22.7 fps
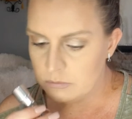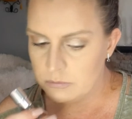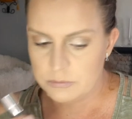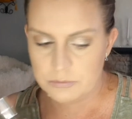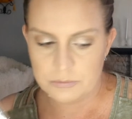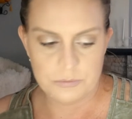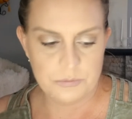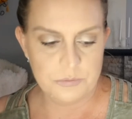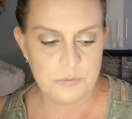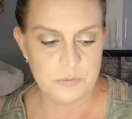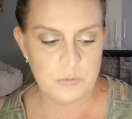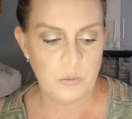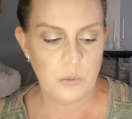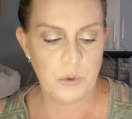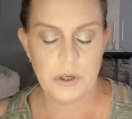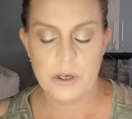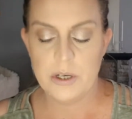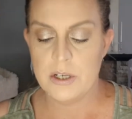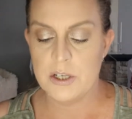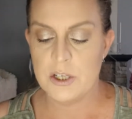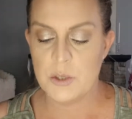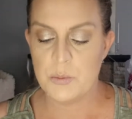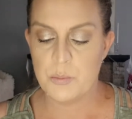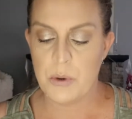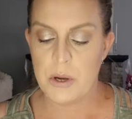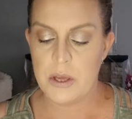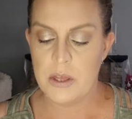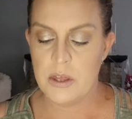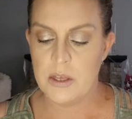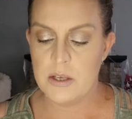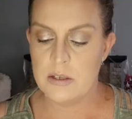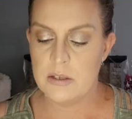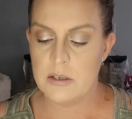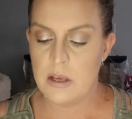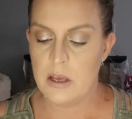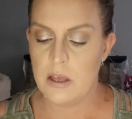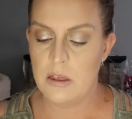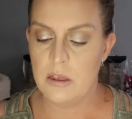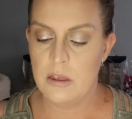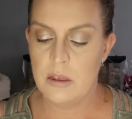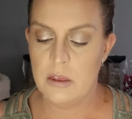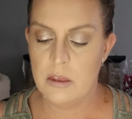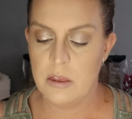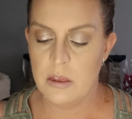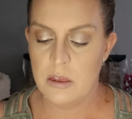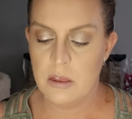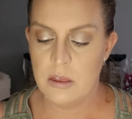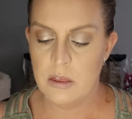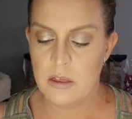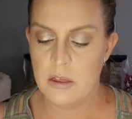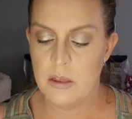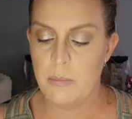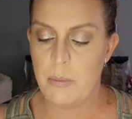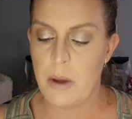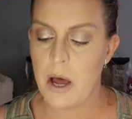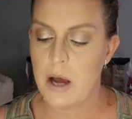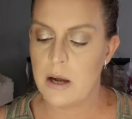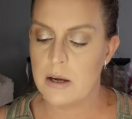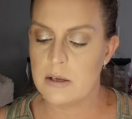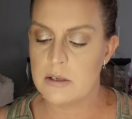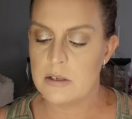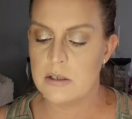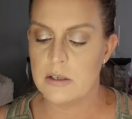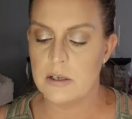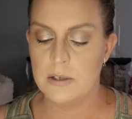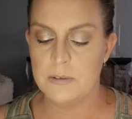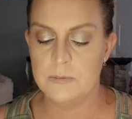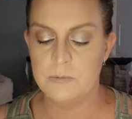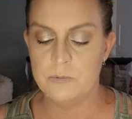Hmm. We're going to spray this in the box.